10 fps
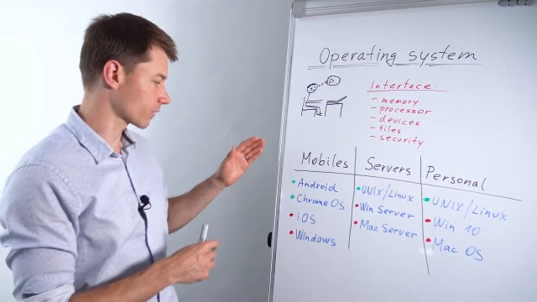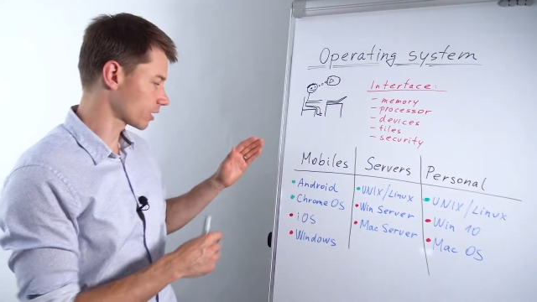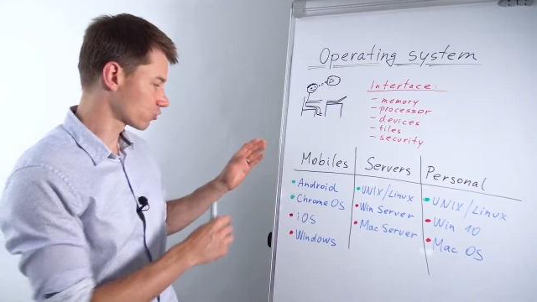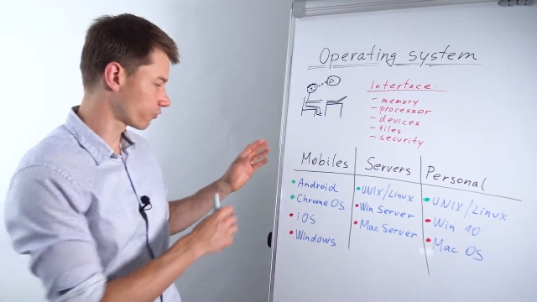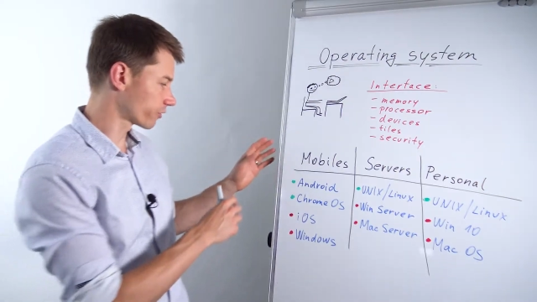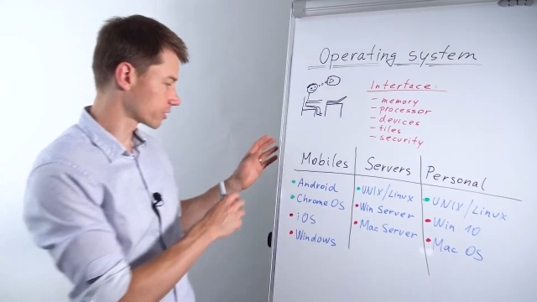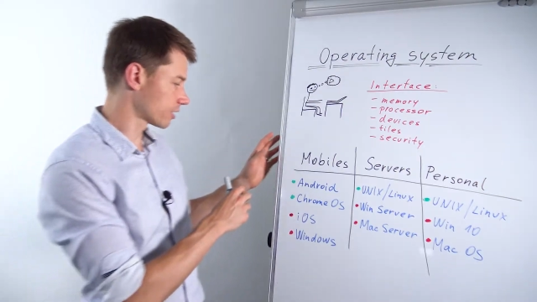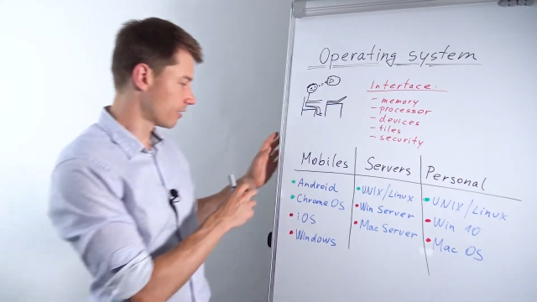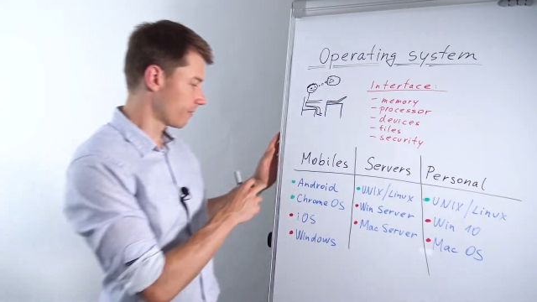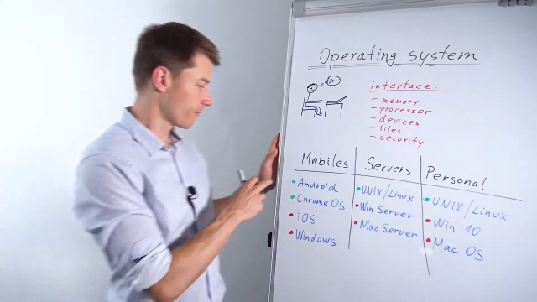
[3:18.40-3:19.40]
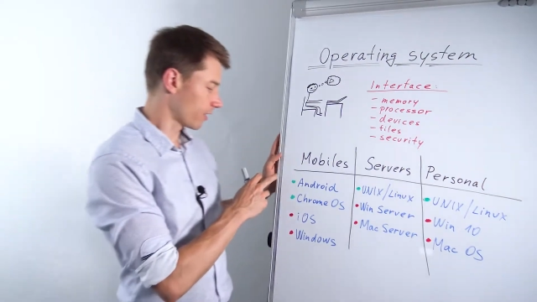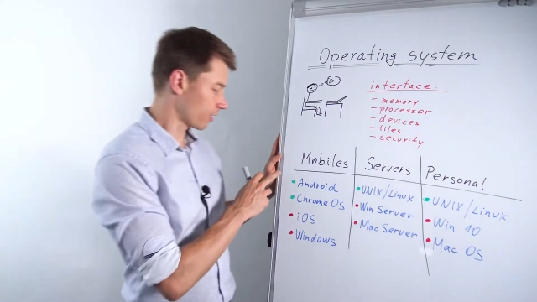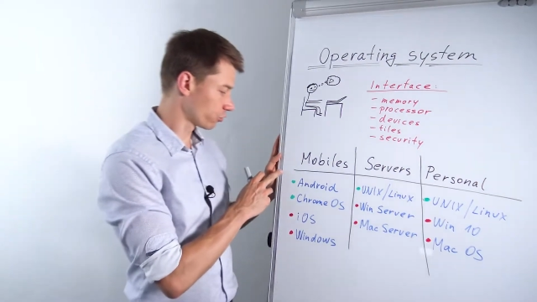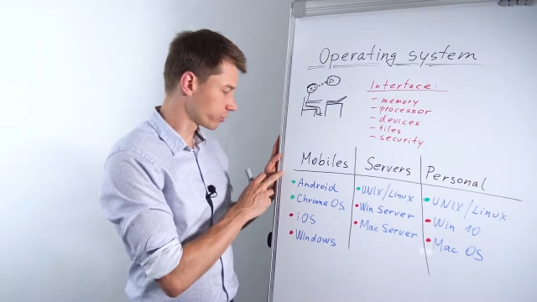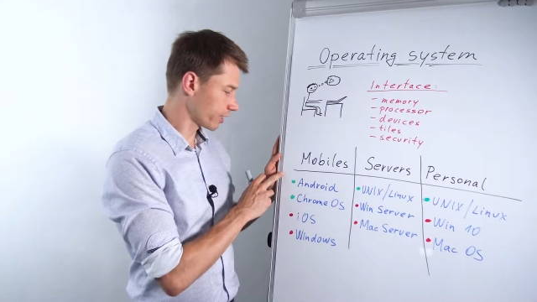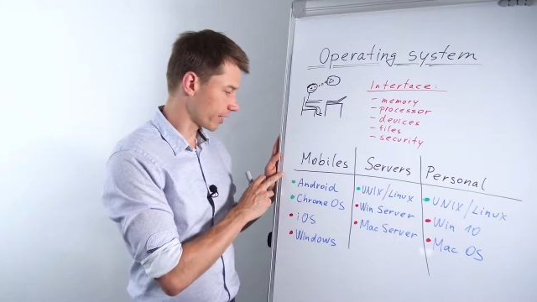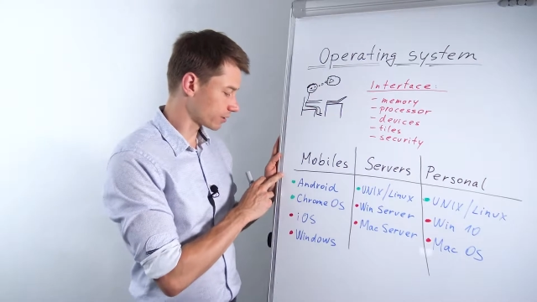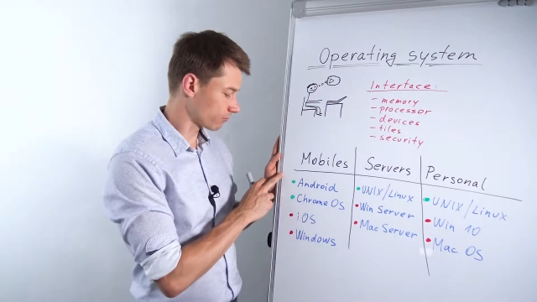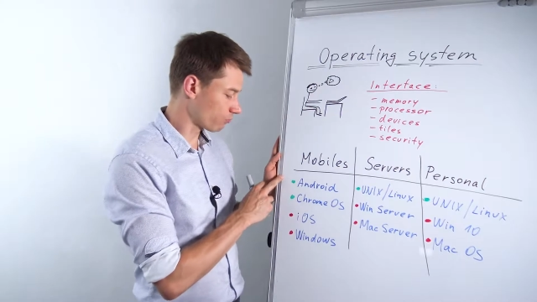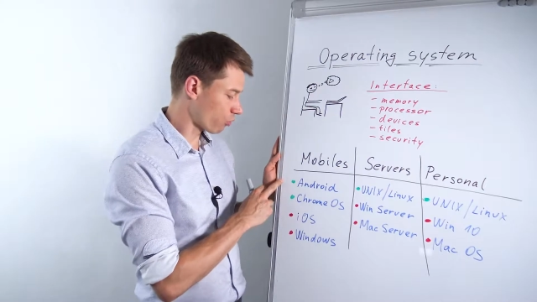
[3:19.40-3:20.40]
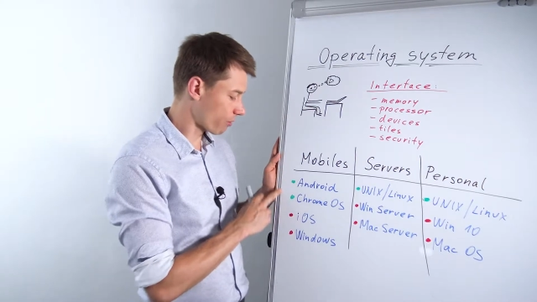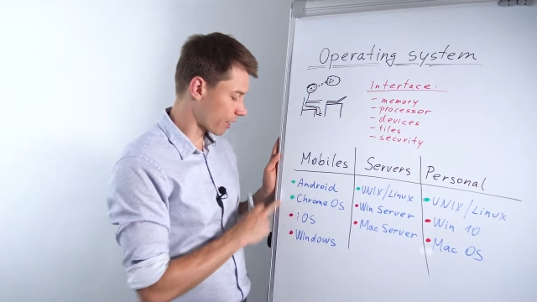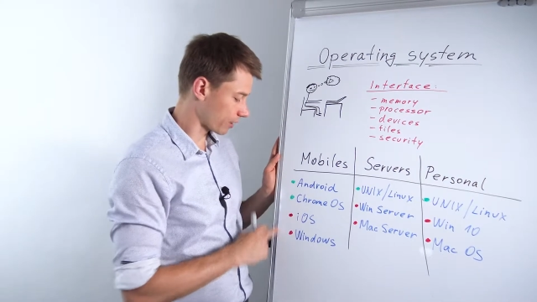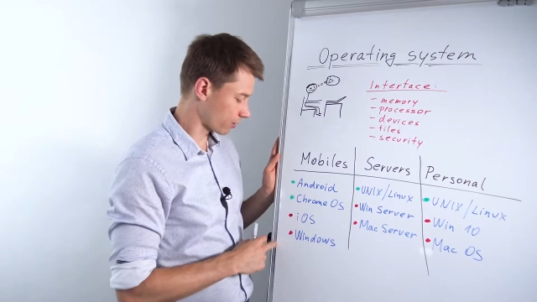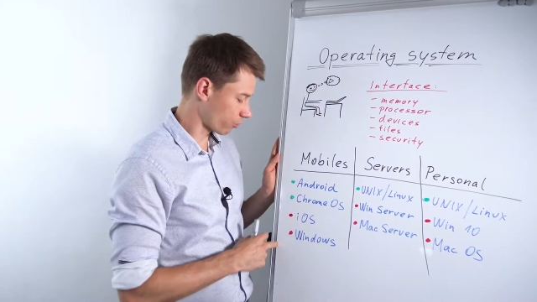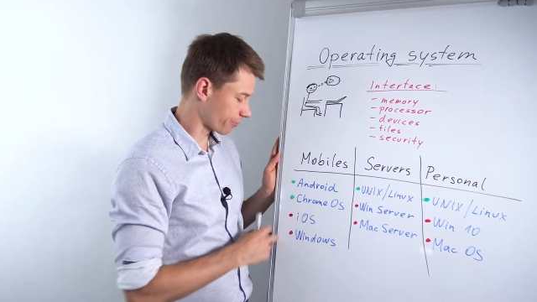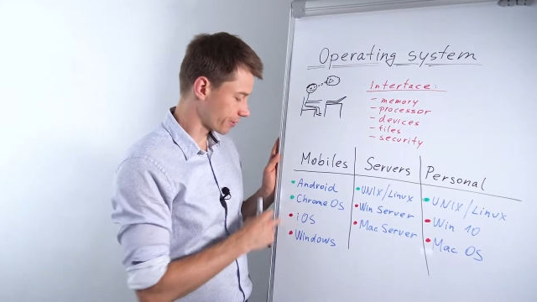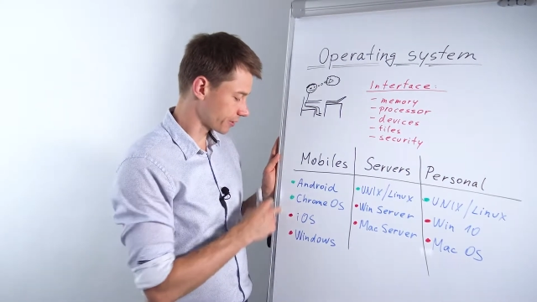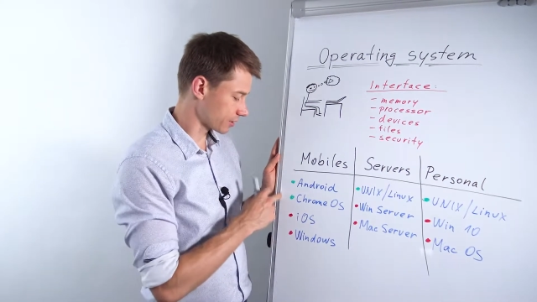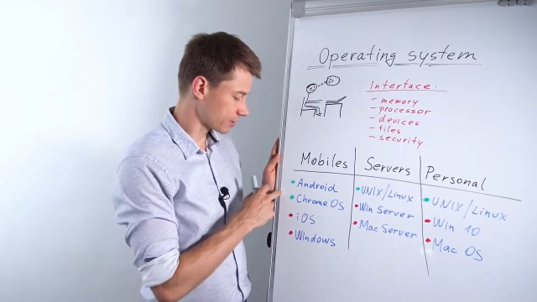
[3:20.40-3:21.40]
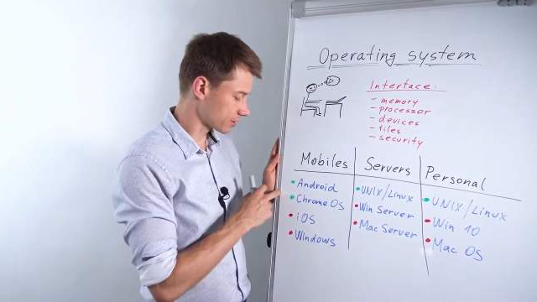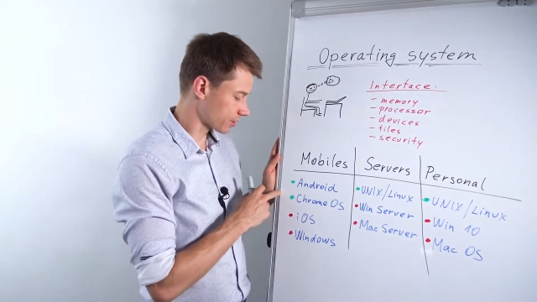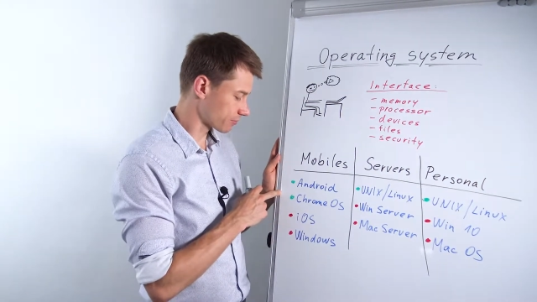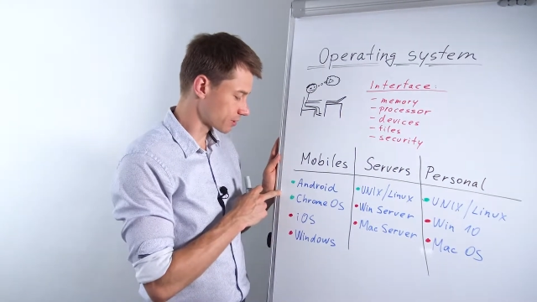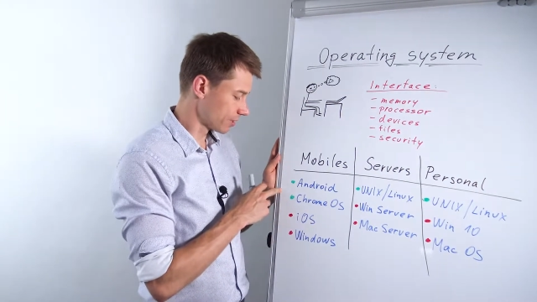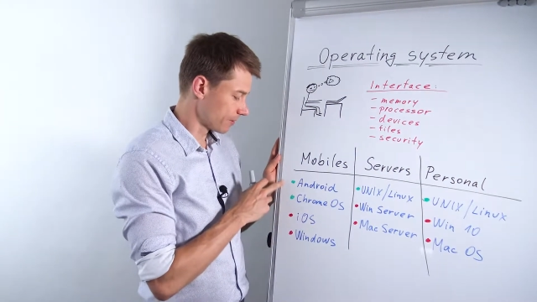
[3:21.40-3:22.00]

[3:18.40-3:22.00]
So first, looking at mobile operating systems,